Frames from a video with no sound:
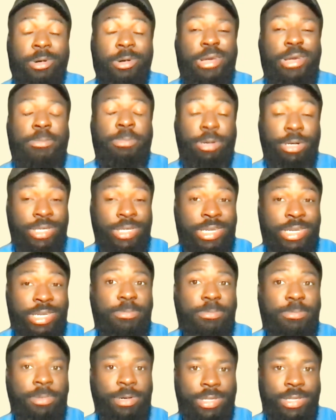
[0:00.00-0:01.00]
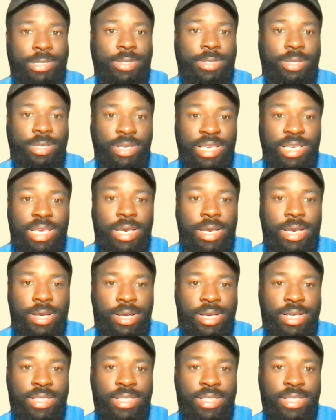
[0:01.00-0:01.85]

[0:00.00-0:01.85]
pushing, but yeah, I